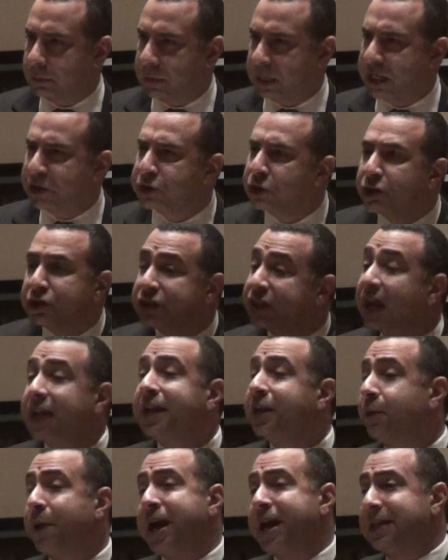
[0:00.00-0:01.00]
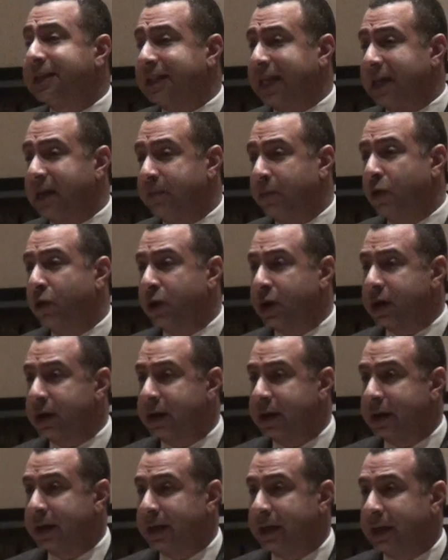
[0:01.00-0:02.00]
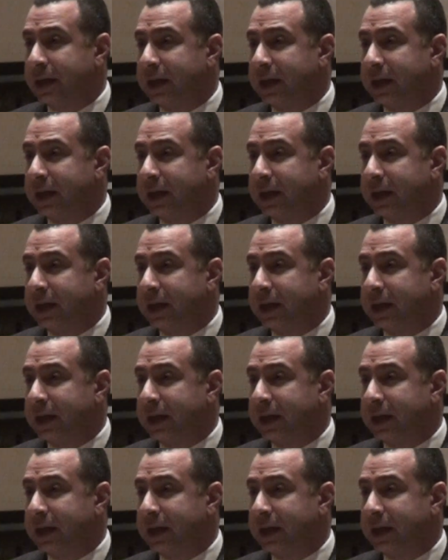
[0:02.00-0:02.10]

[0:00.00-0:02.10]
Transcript: It's not sunny ways anymore,